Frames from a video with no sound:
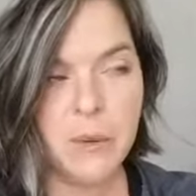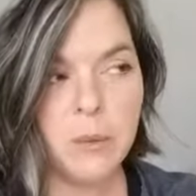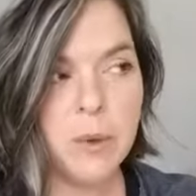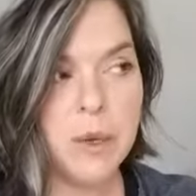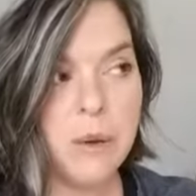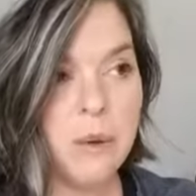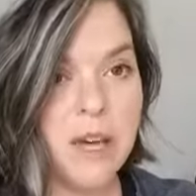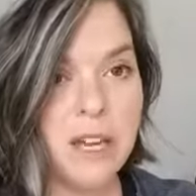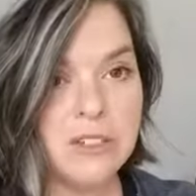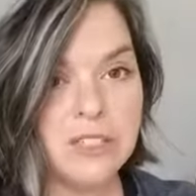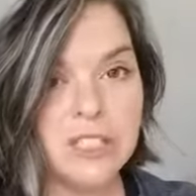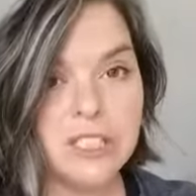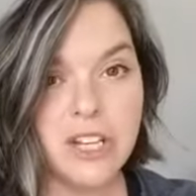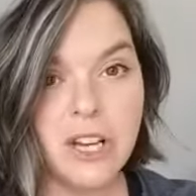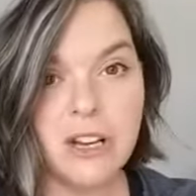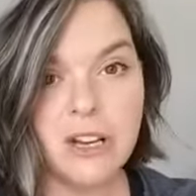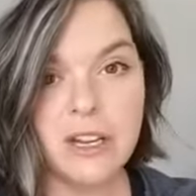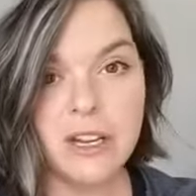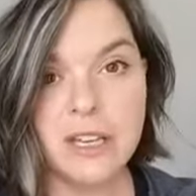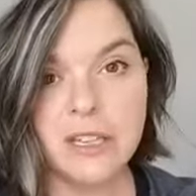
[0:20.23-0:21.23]
We will actually
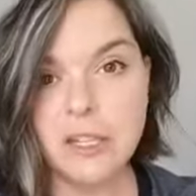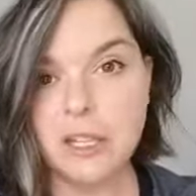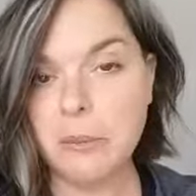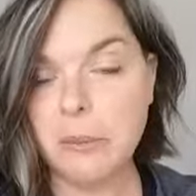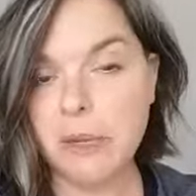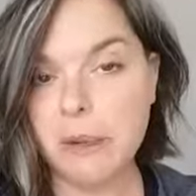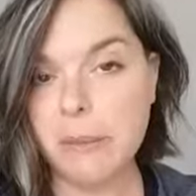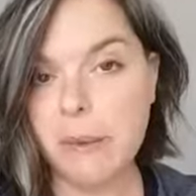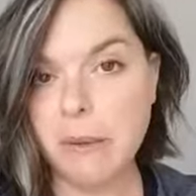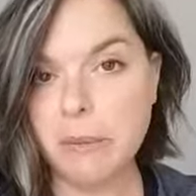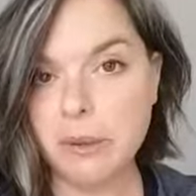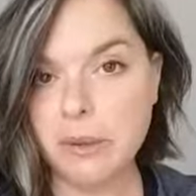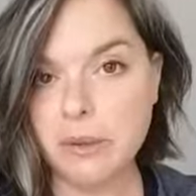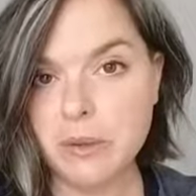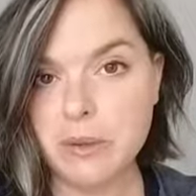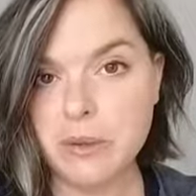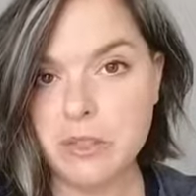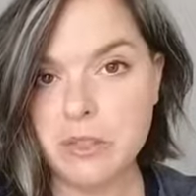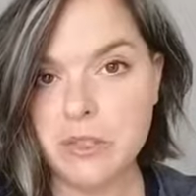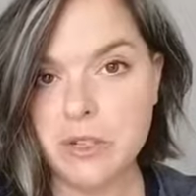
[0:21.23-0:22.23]
talk a little bit about
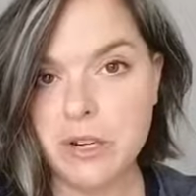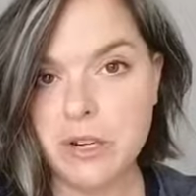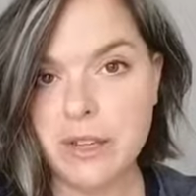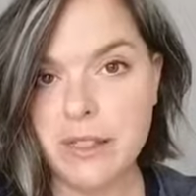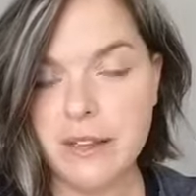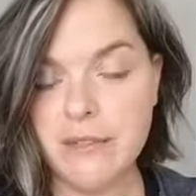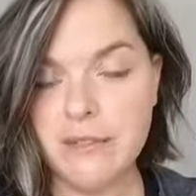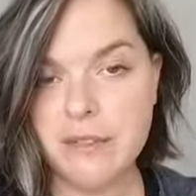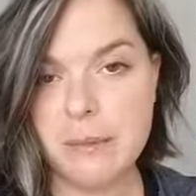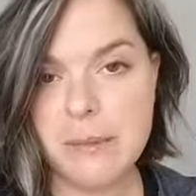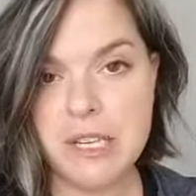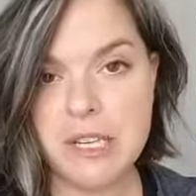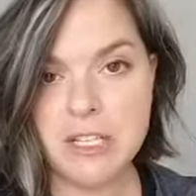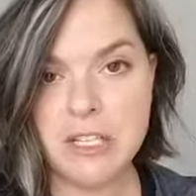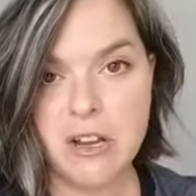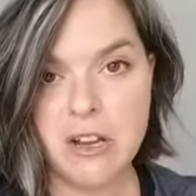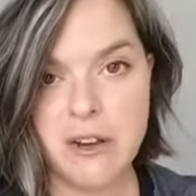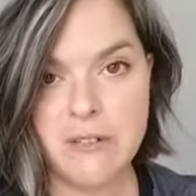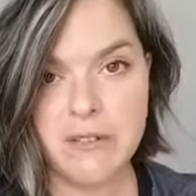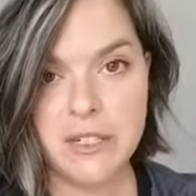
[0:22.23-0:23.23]
booze during the
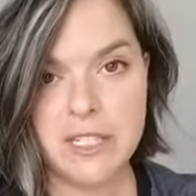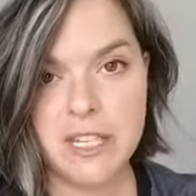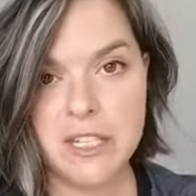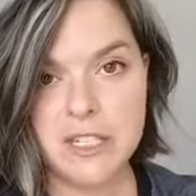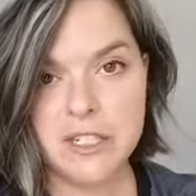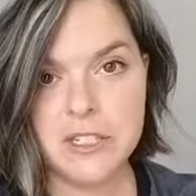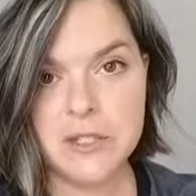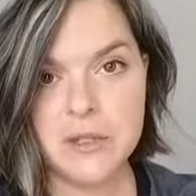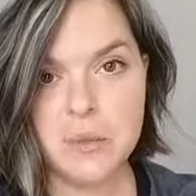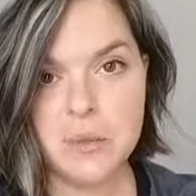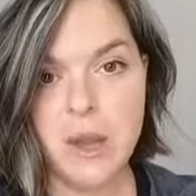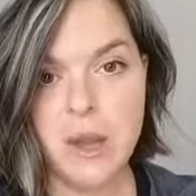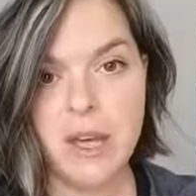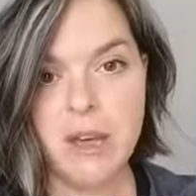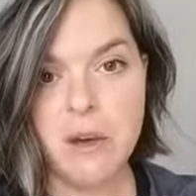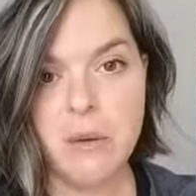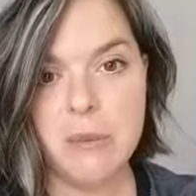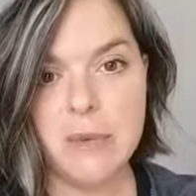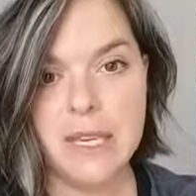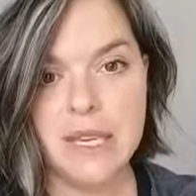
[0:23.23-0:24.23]
inflammation conversation as
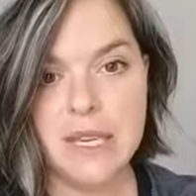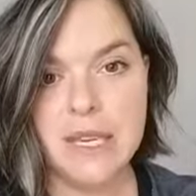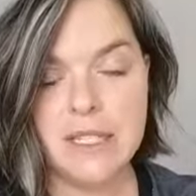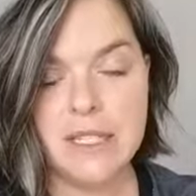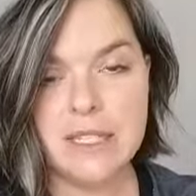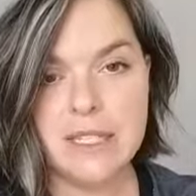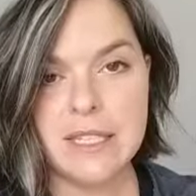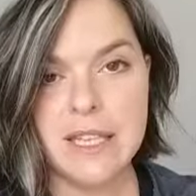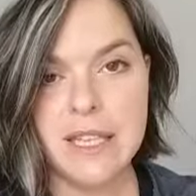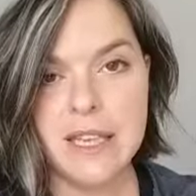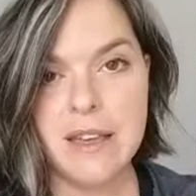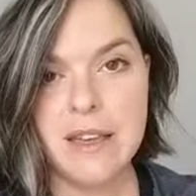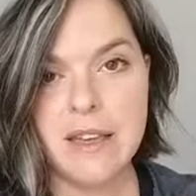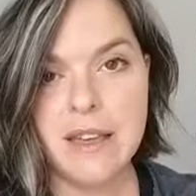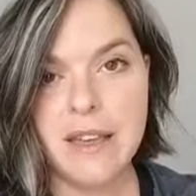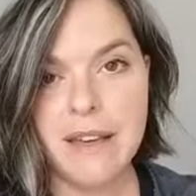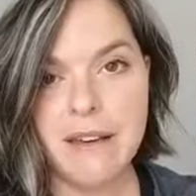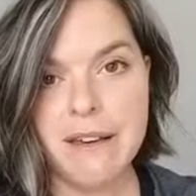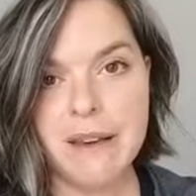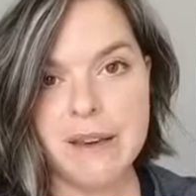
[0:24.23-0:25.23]
well, because
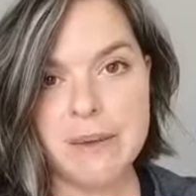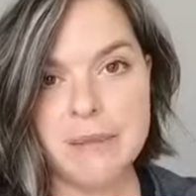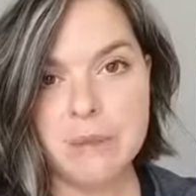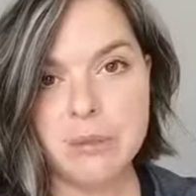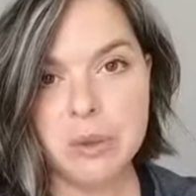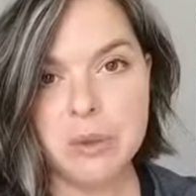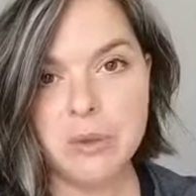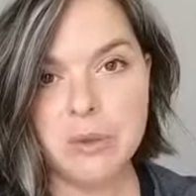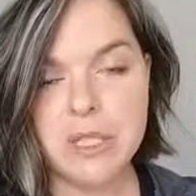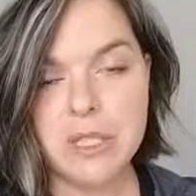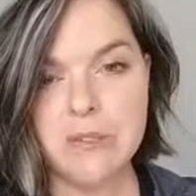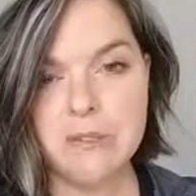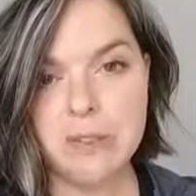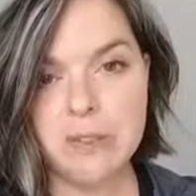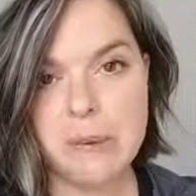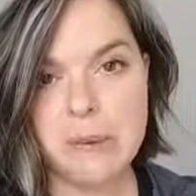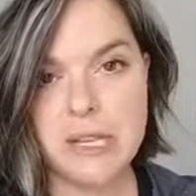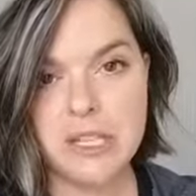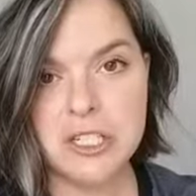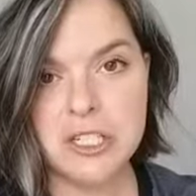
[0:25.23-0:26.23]
booze and
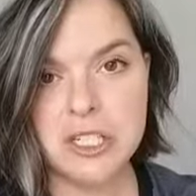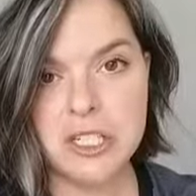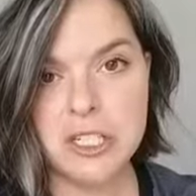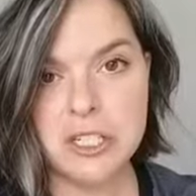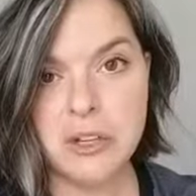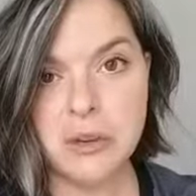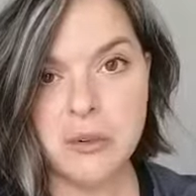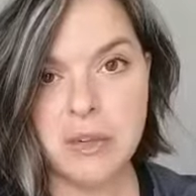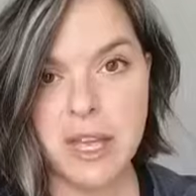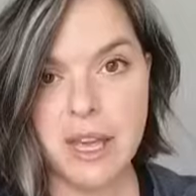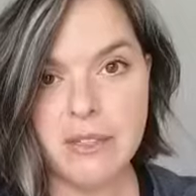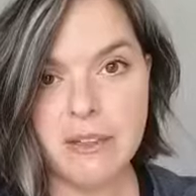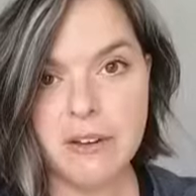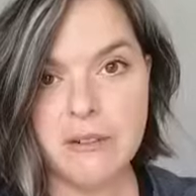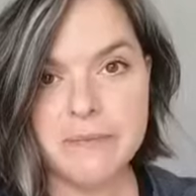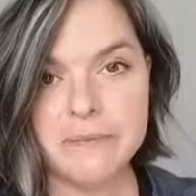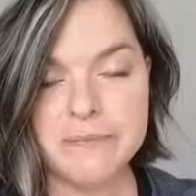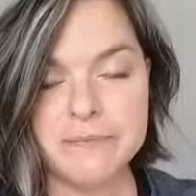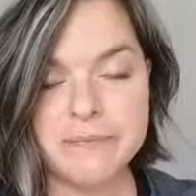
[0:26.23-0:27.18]
inflammation go together.